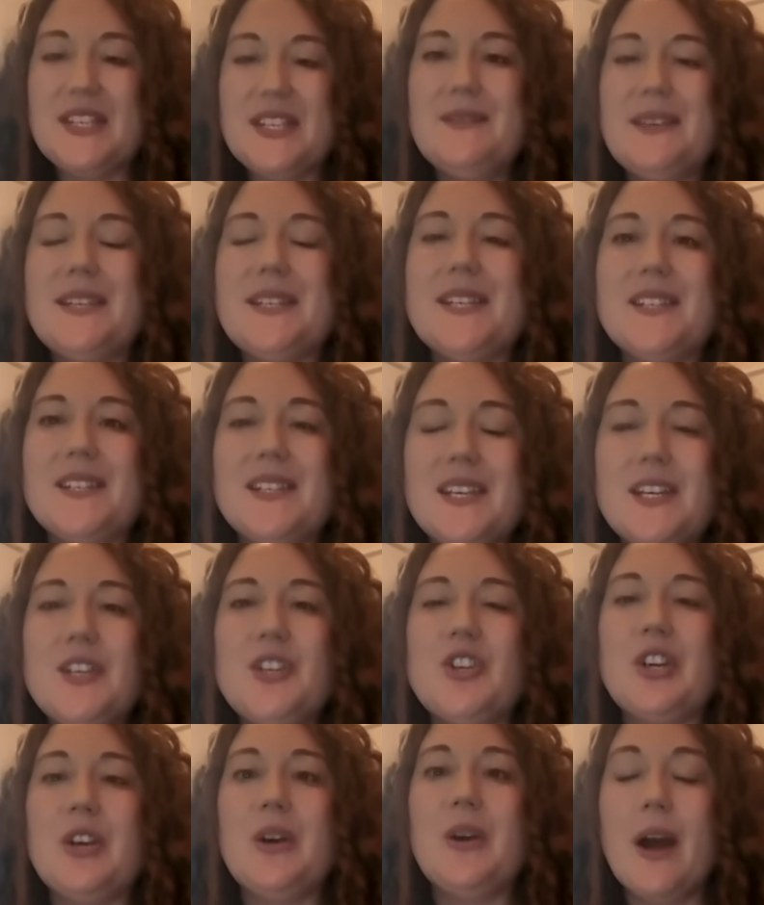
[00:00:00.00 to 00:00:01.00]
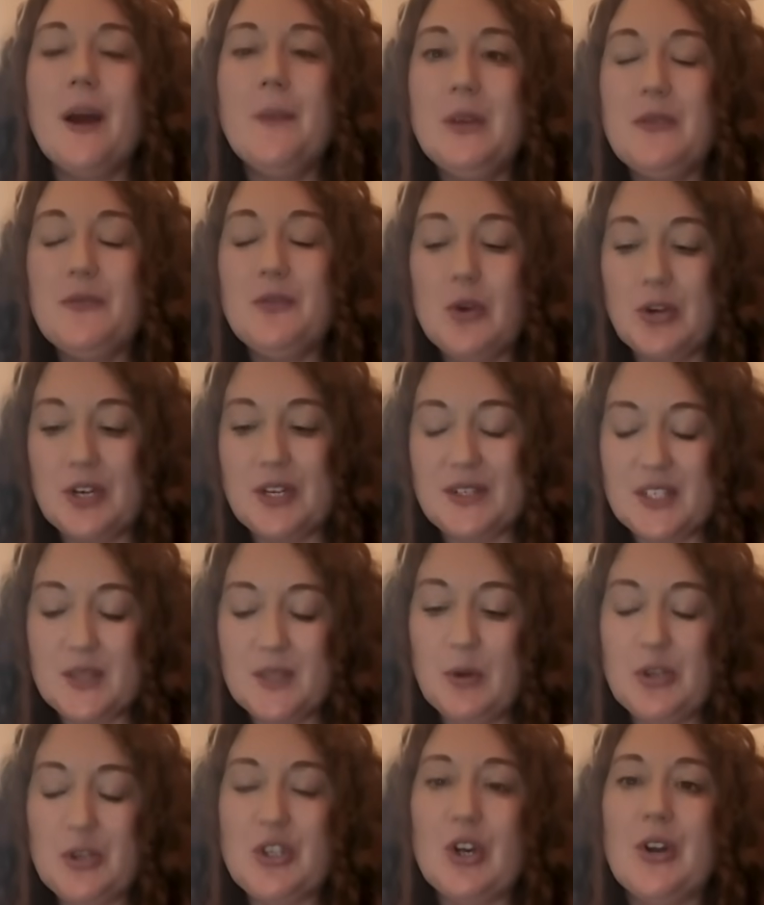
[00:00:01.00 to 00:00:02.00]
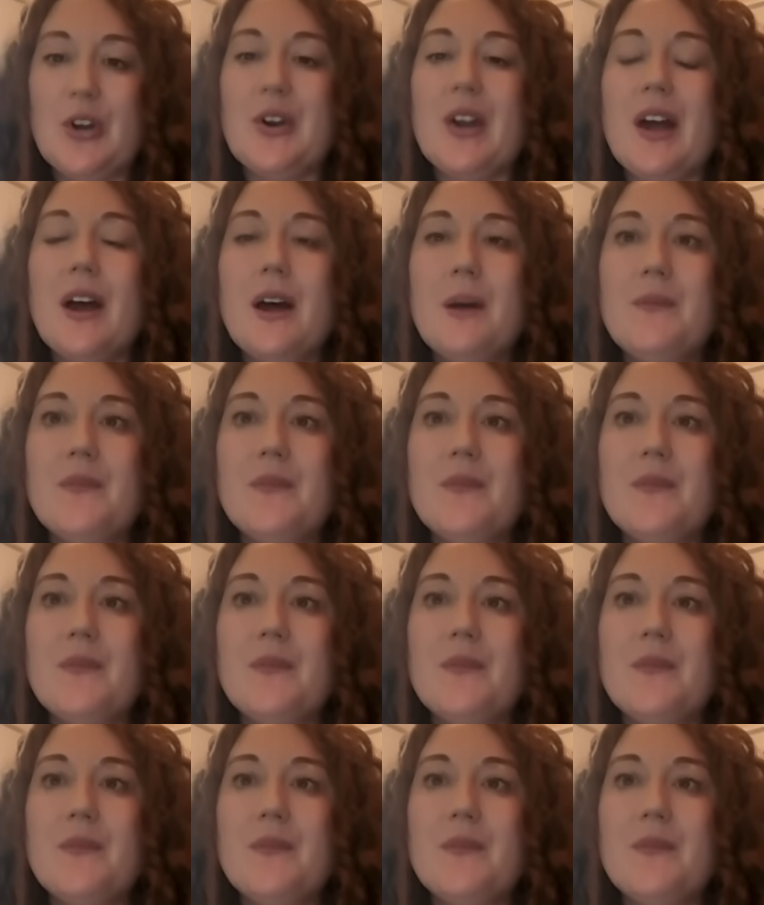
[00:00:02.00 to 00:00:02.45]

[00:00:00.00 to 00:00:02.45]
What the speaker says: see, this is the issue, and you've got it spot on.